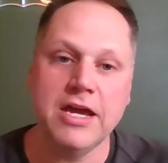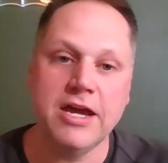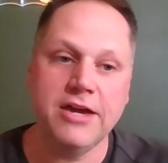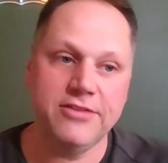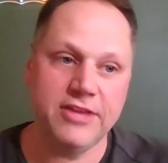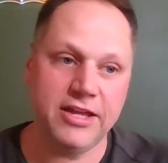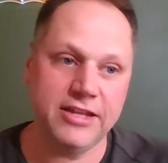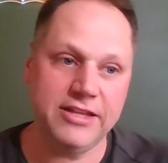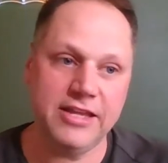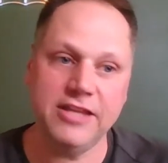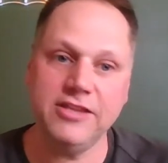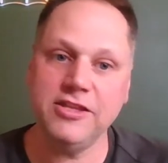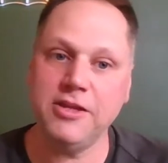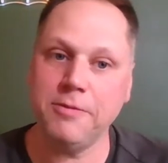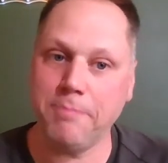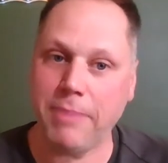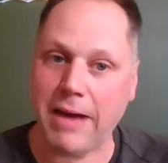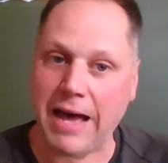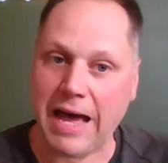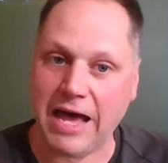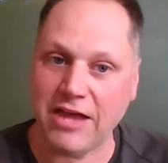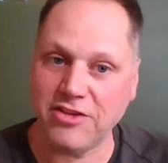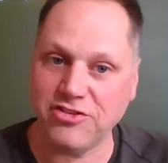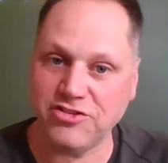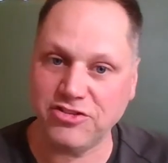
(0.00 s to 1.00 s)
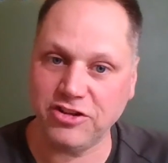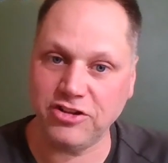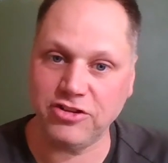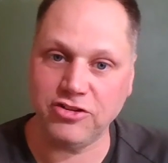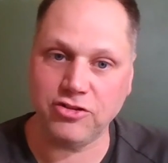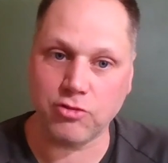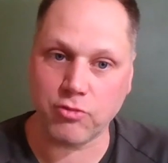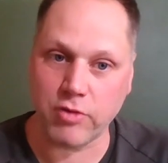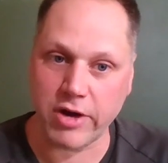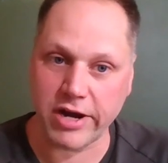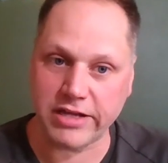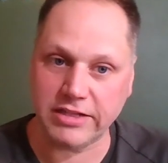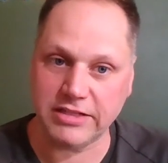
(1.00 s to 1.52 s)
They then deposit it
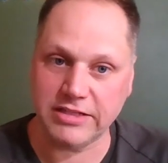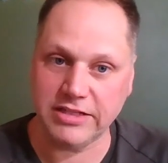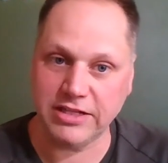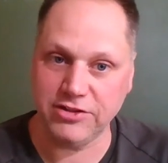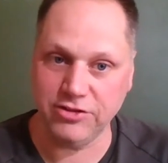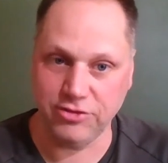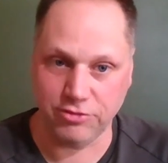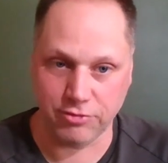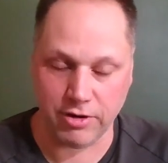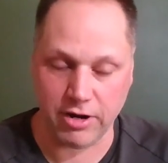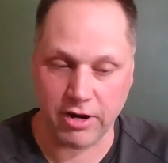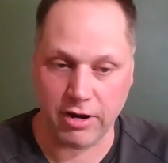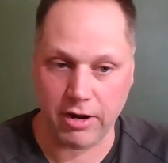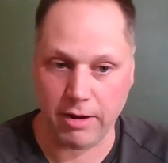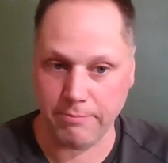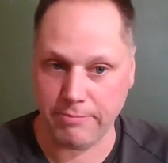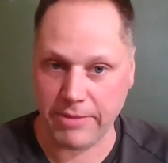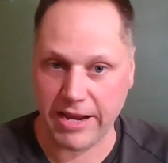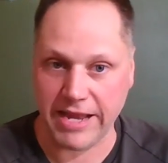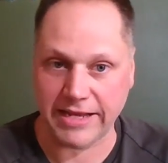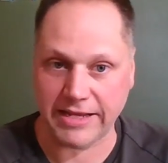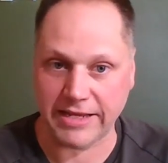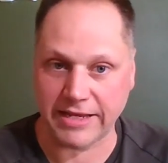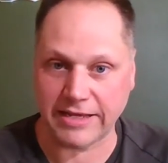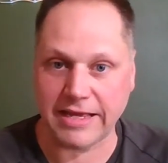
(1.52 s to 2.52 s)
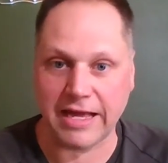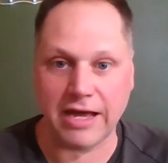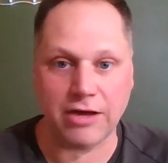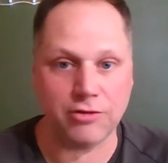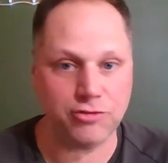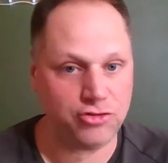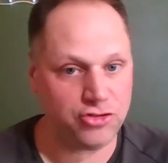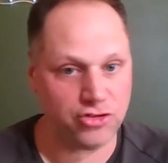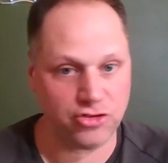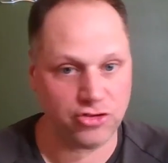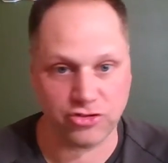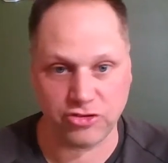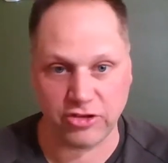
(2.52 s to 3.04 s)
directly into our bank accounts,
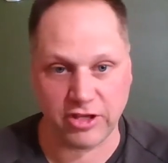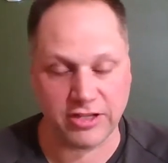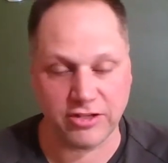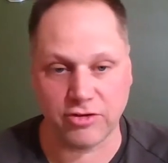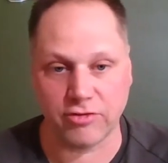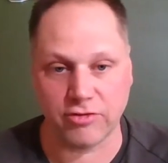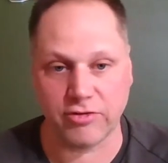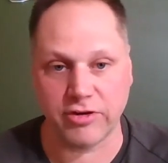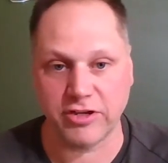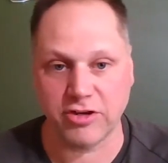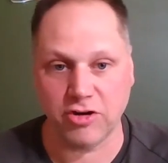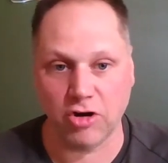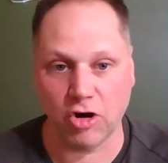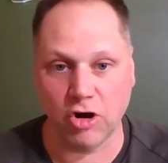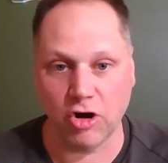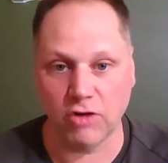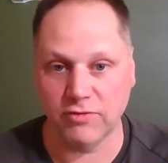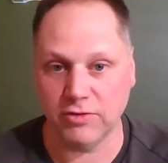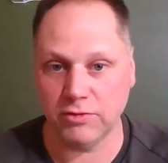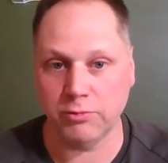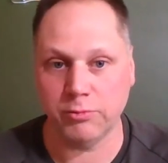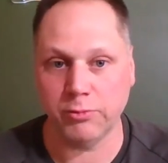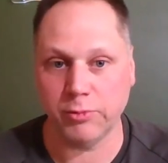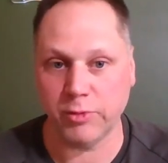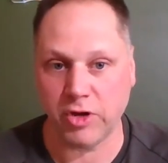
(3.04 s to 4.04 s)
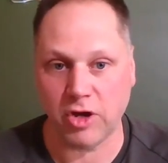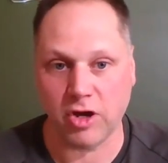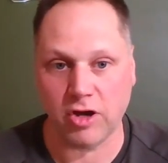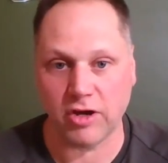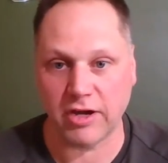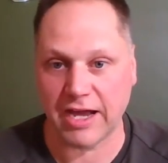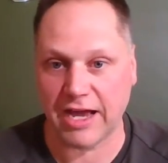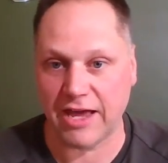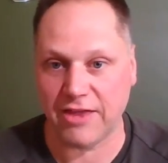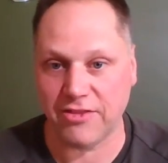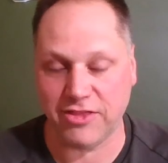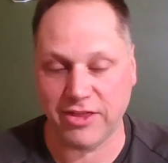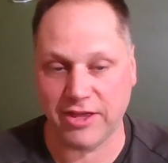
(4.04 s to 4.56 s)
just like during COVID when we all
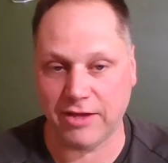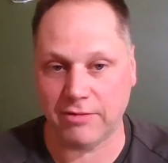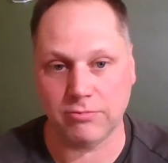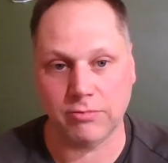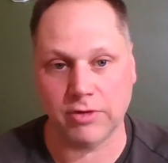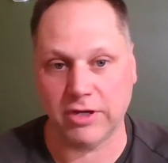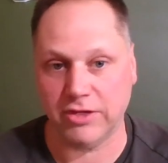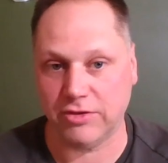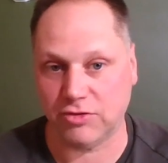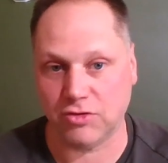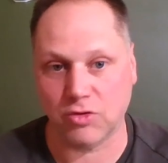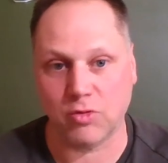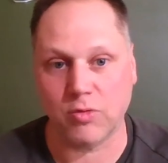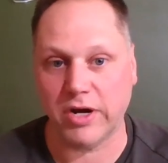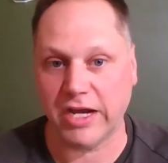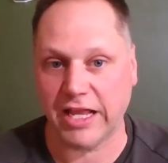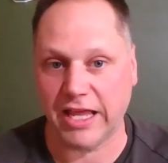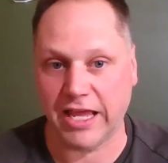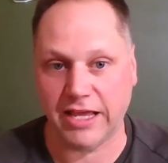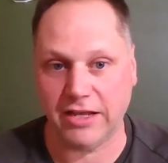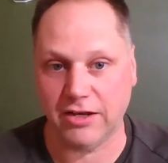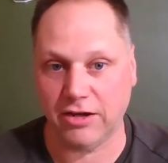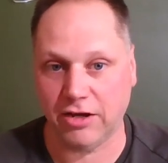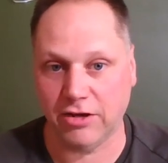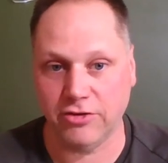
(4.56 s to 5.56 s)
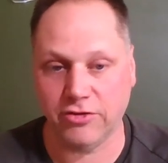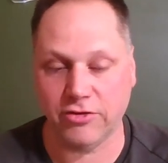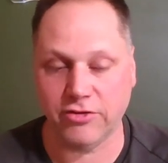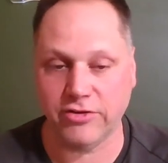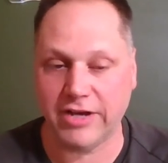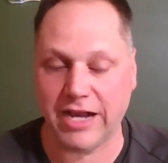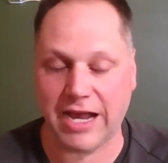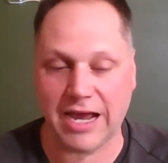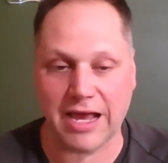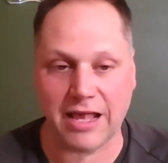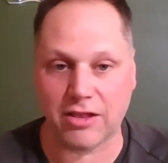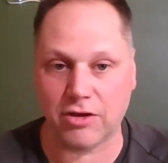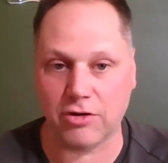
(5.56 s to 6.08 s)
got that,
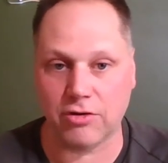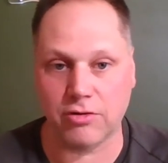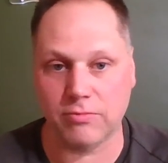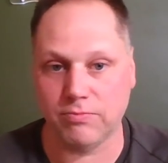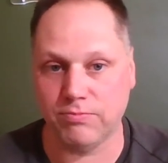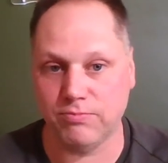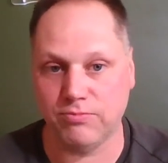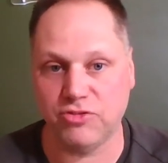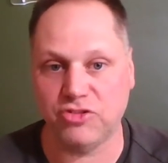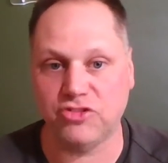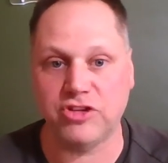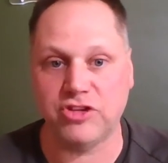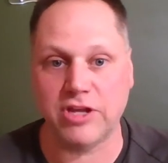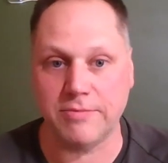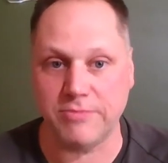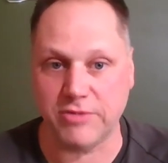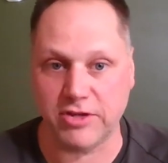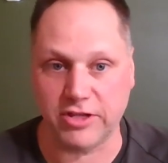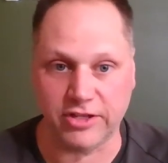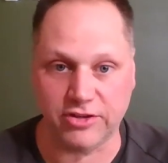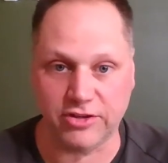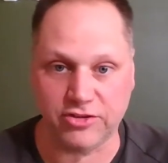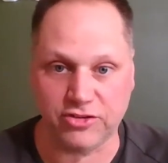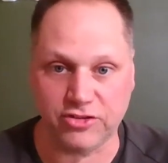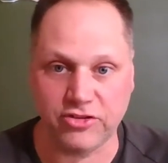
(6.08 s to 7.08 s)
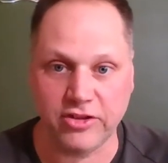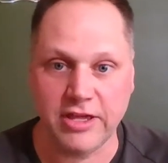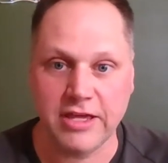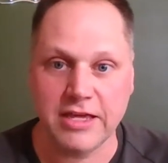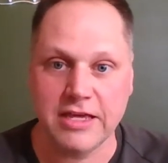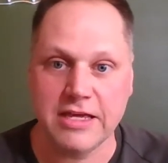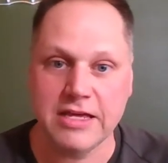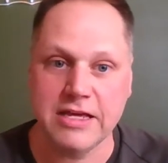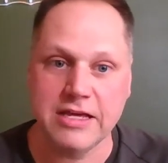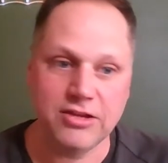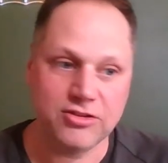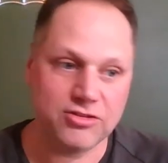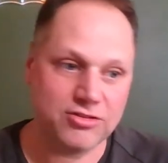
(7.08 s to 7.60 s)
$2,800 stimulus.
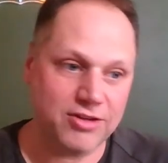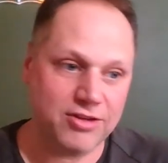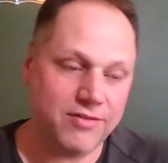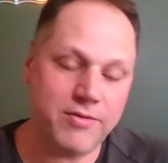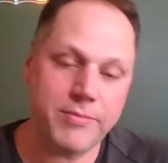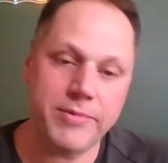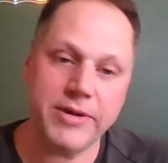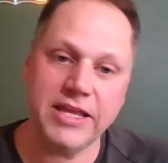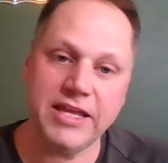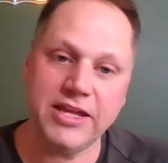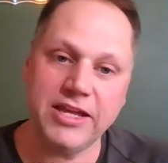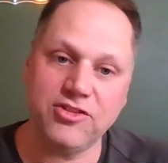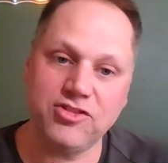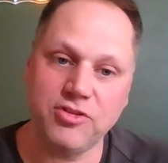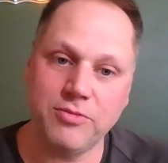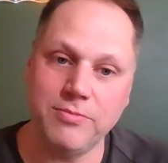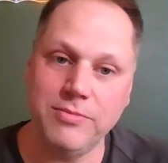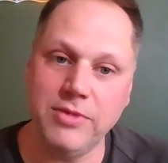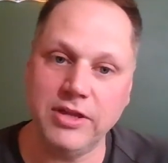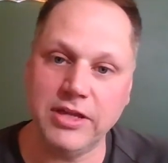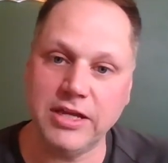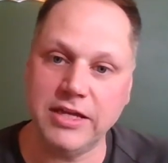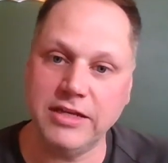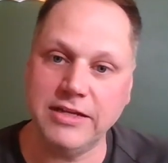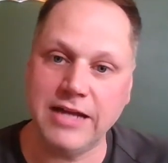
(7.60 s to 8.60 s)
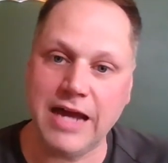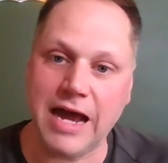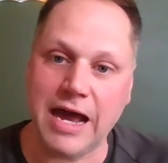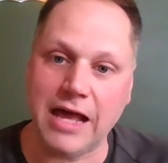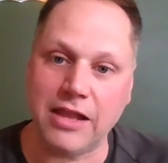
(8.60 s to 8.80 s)
So everybody gets $1 million.